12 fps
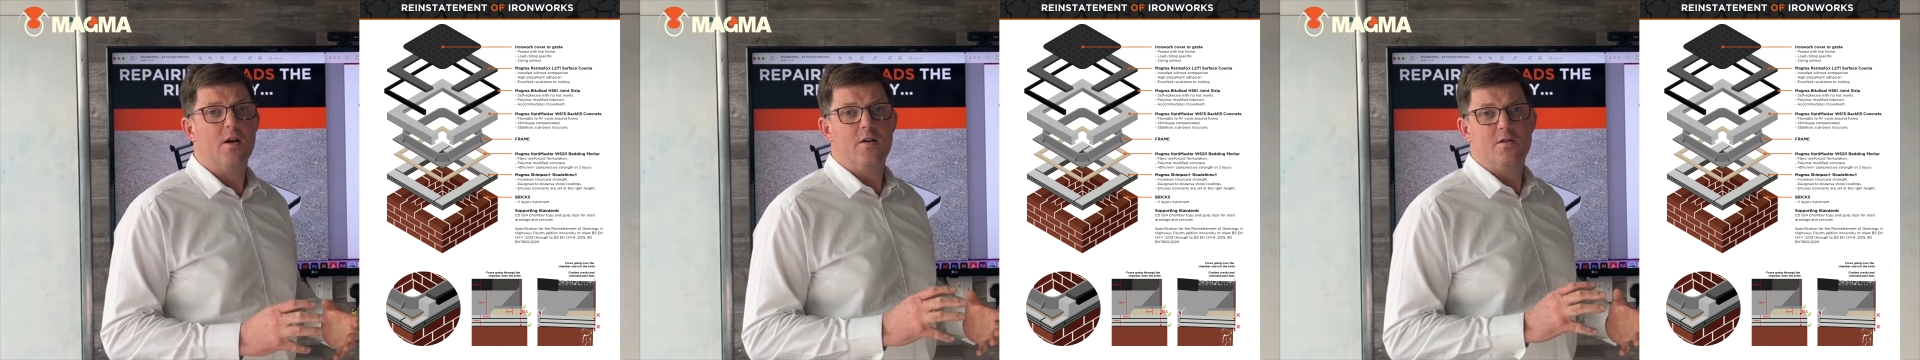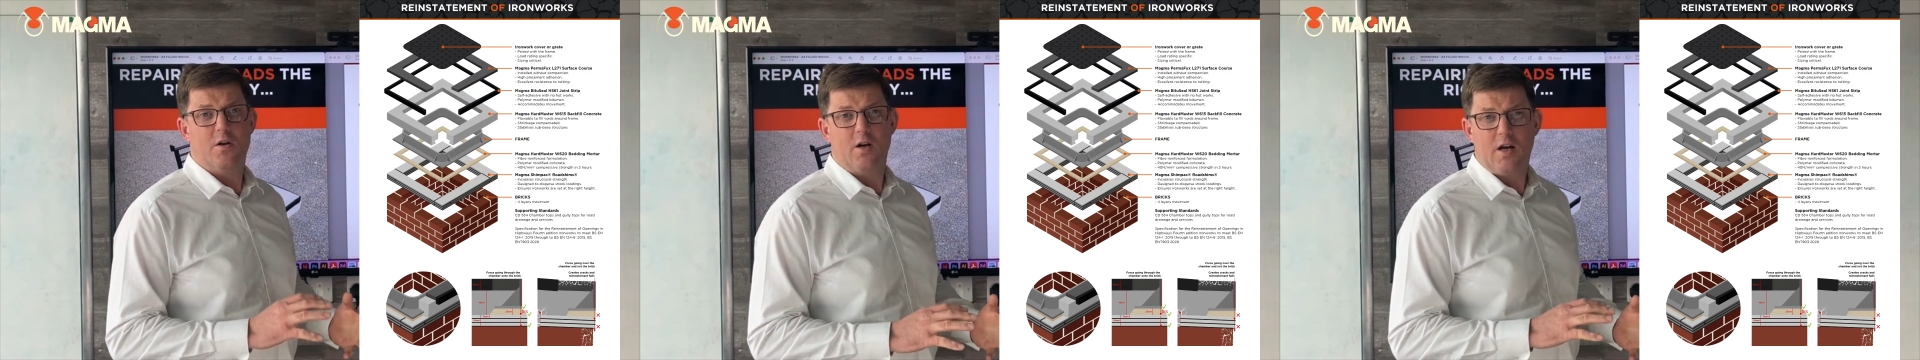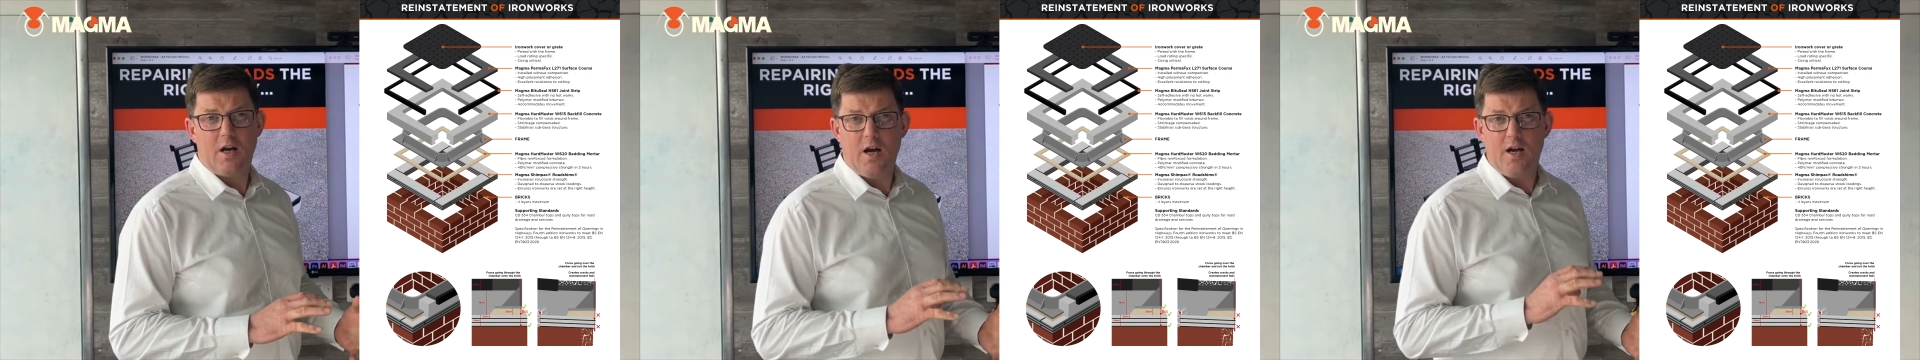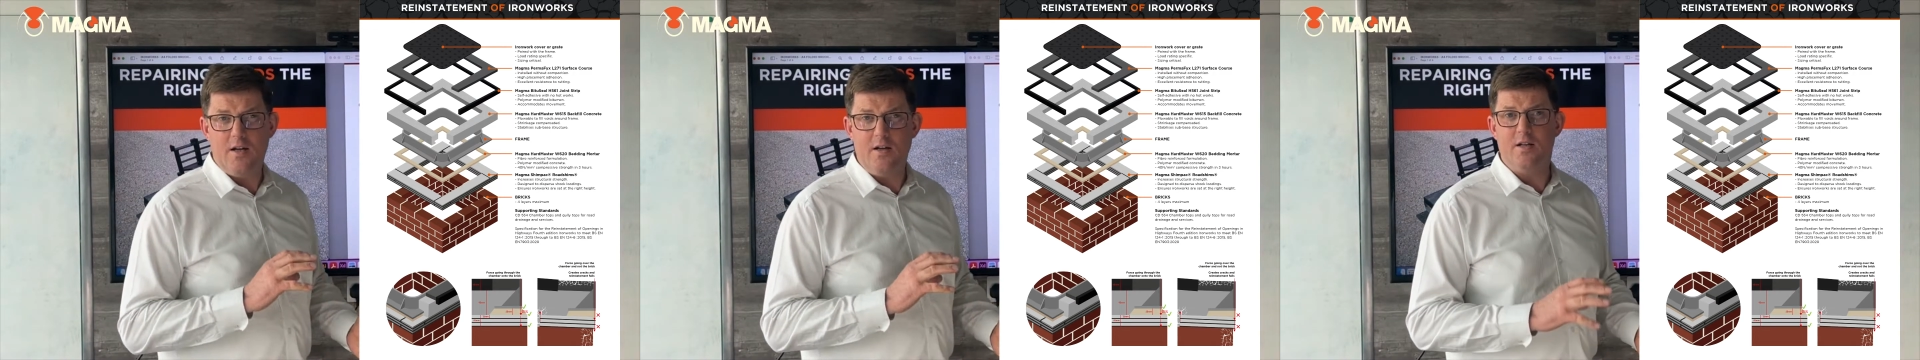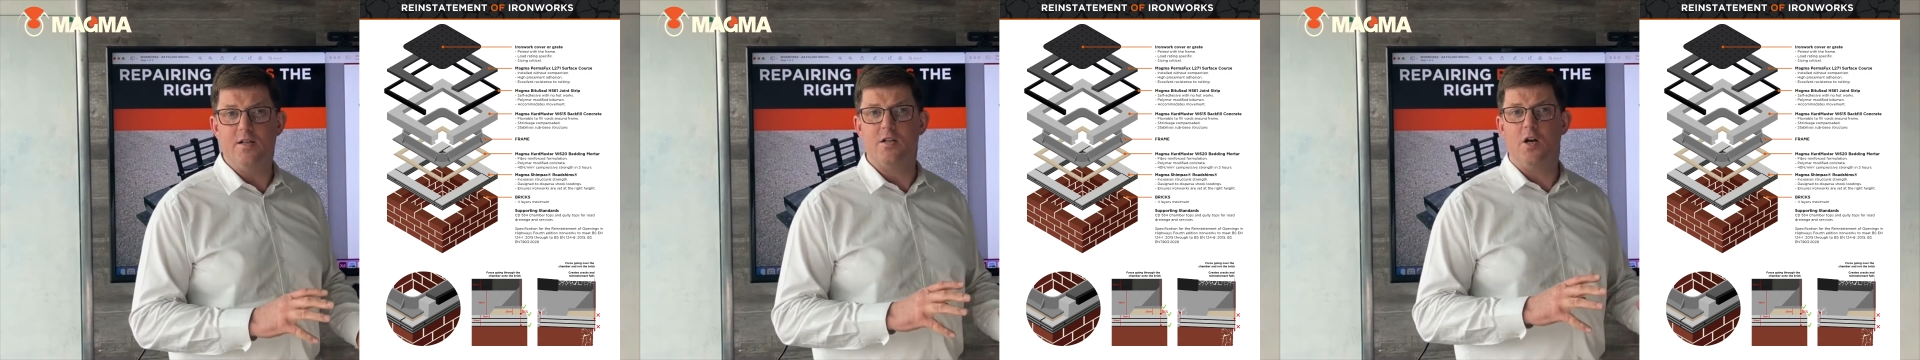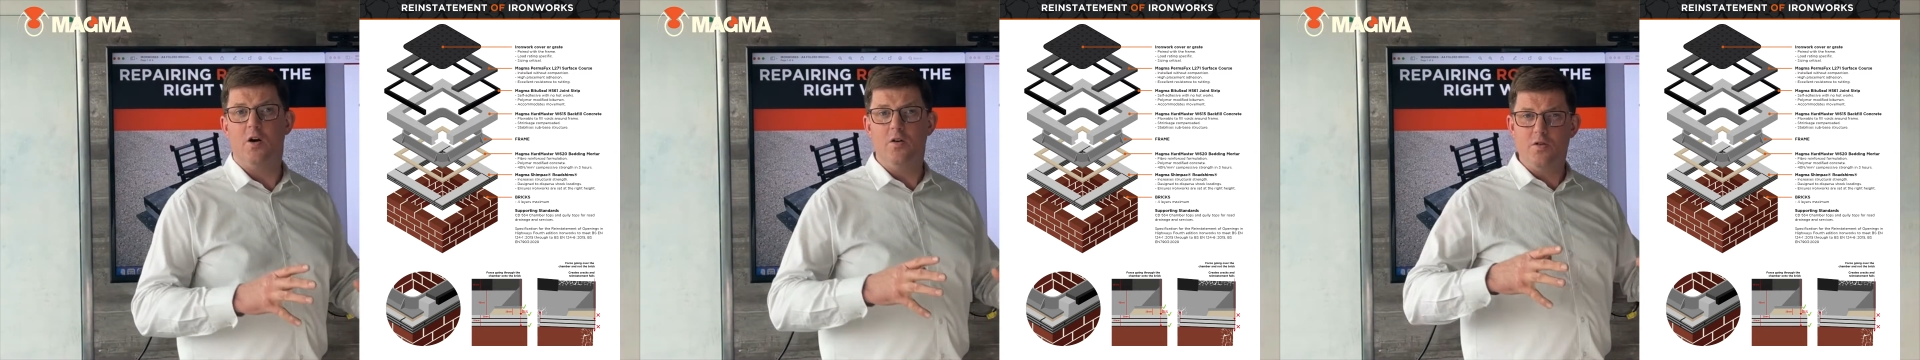So again, it's
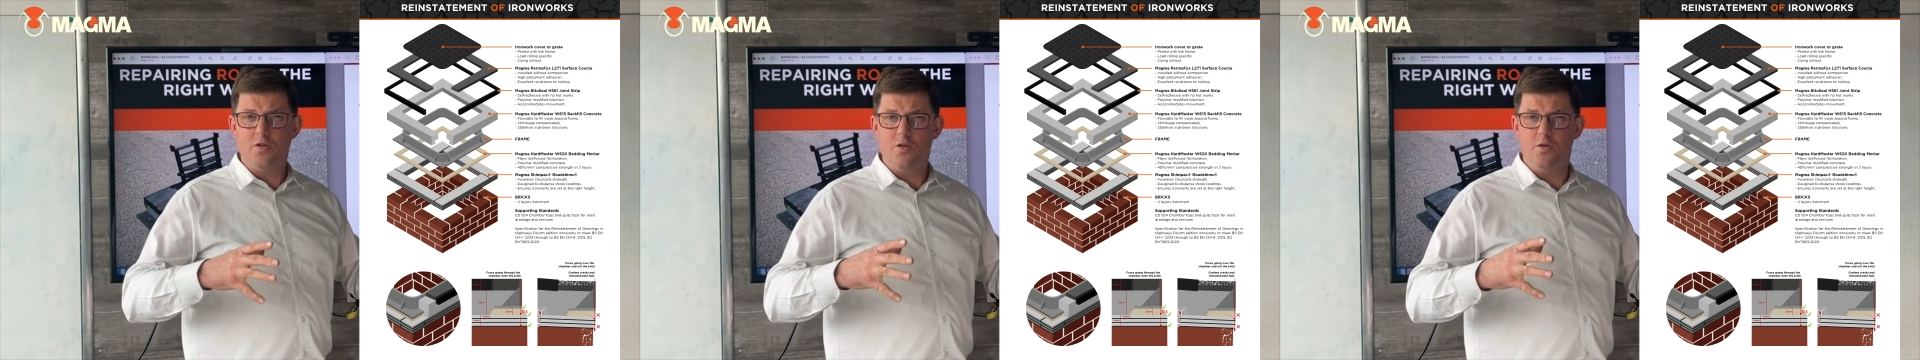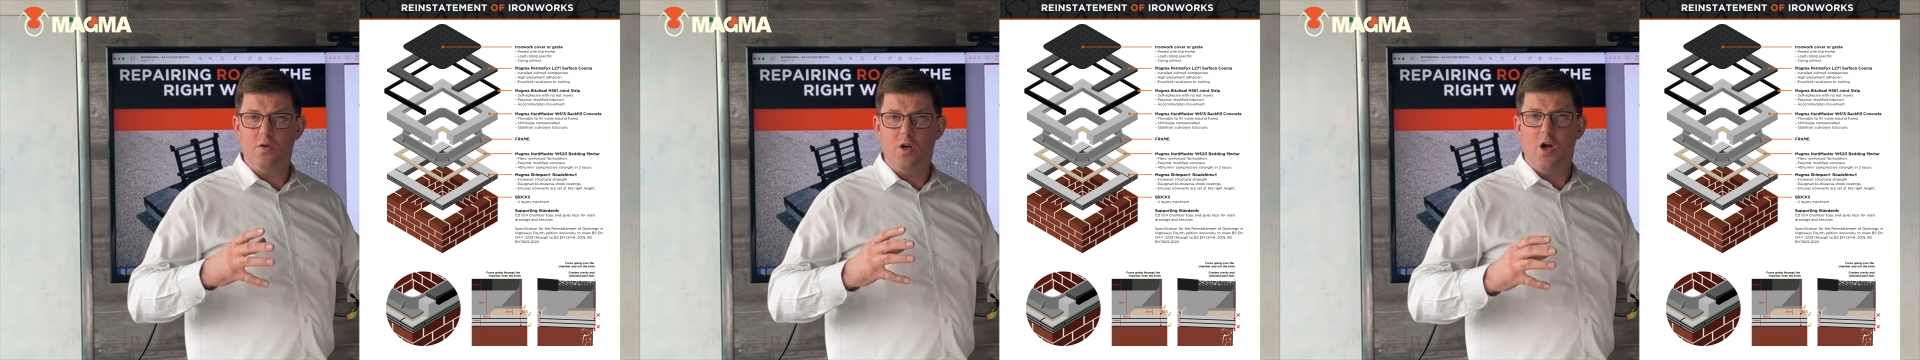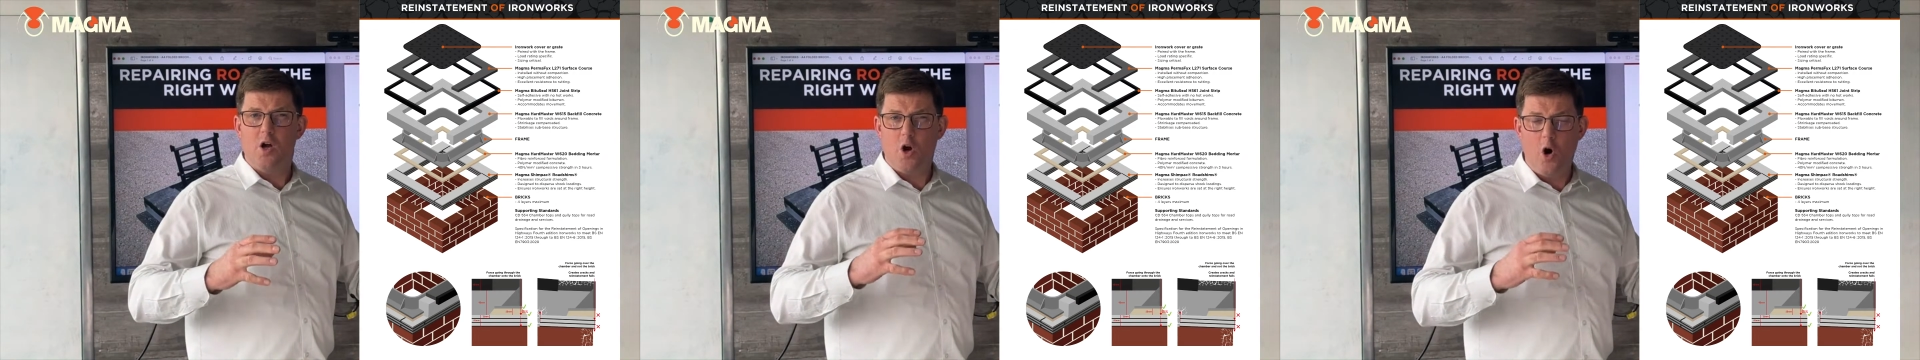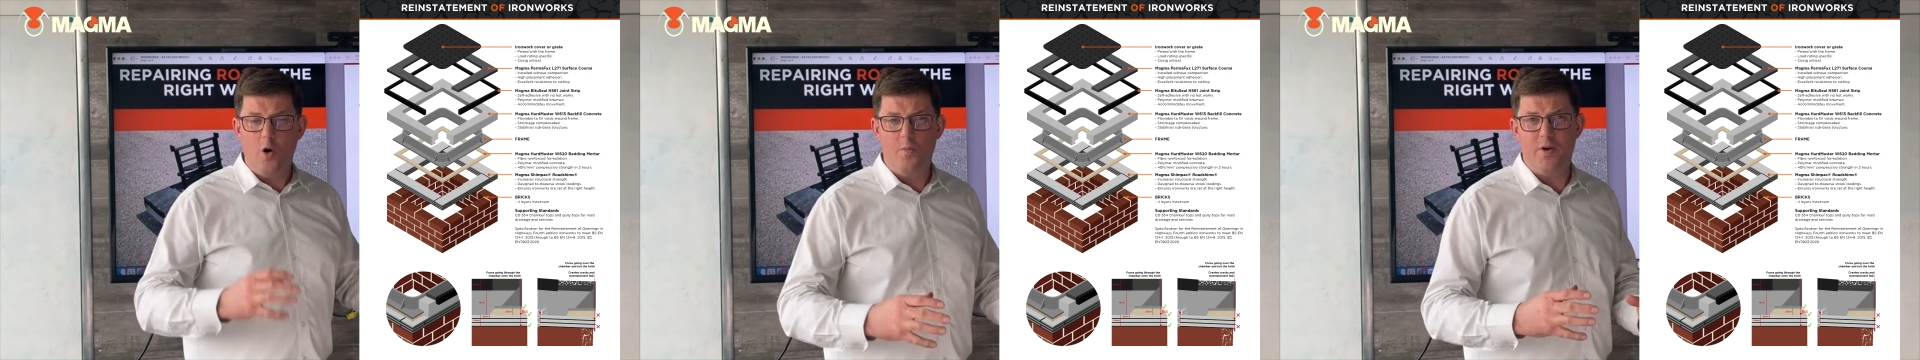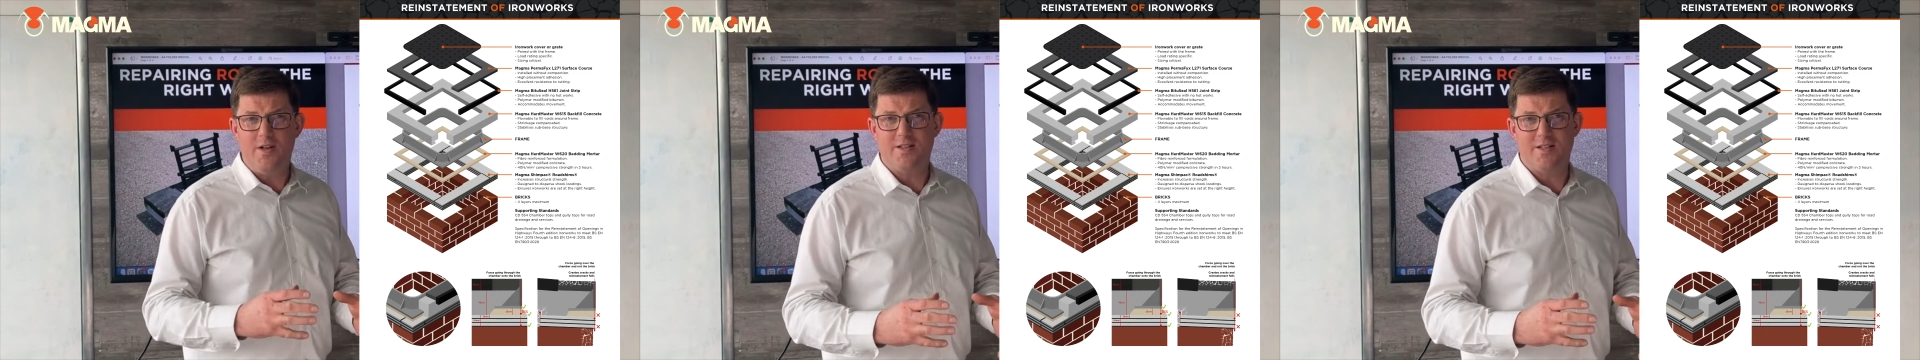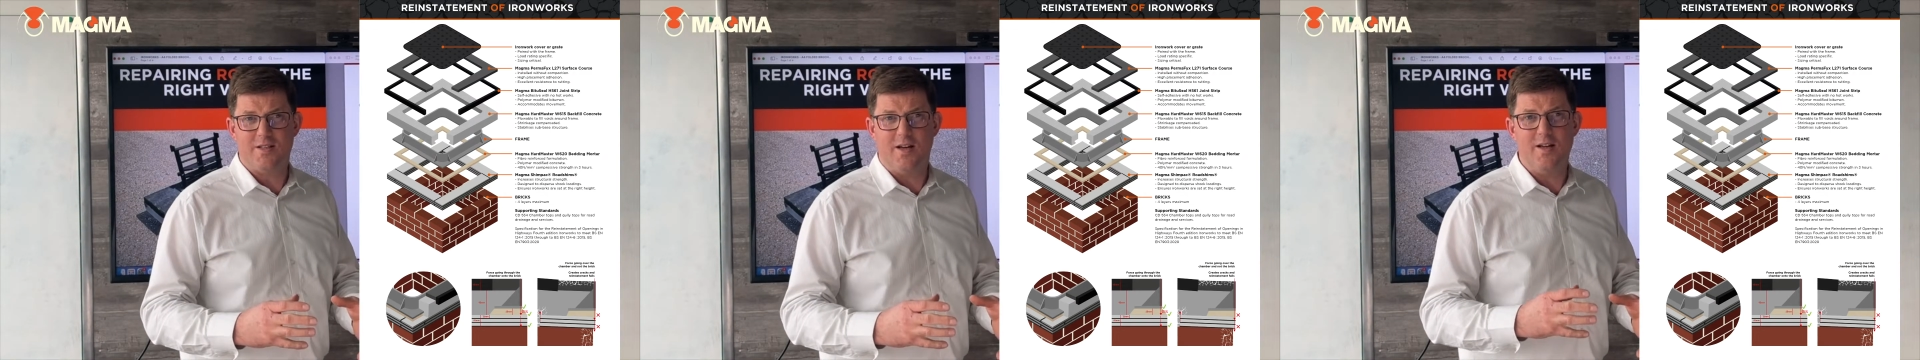going to
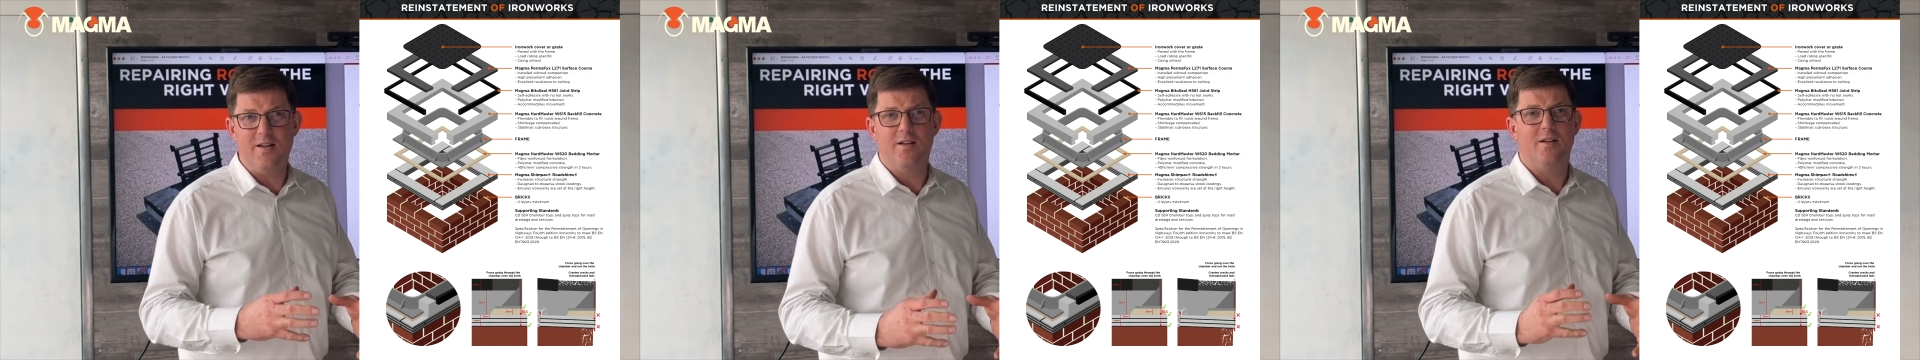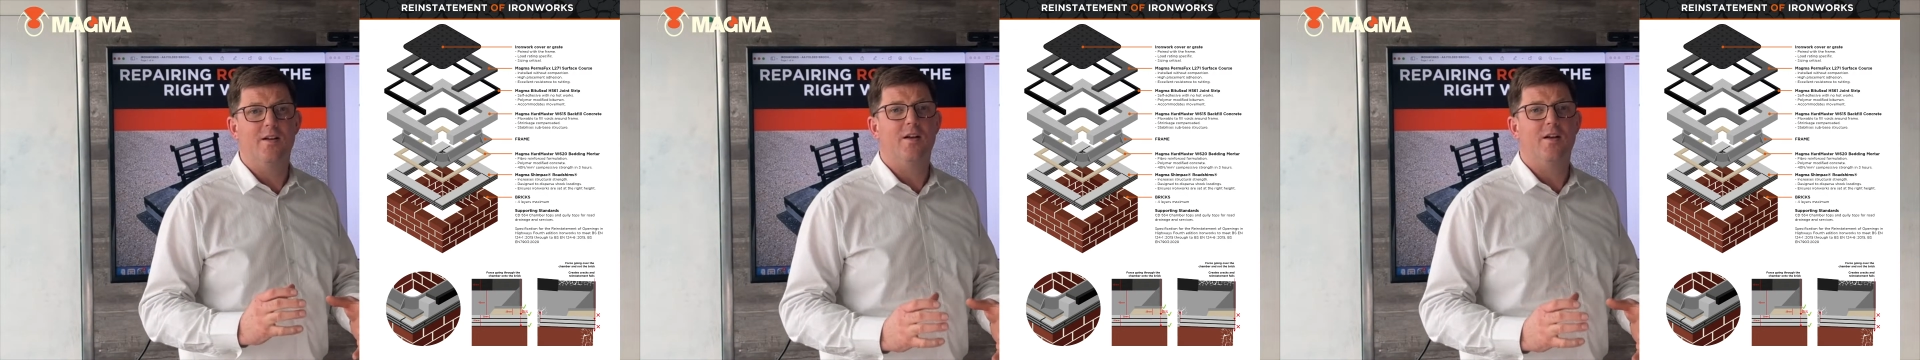compensate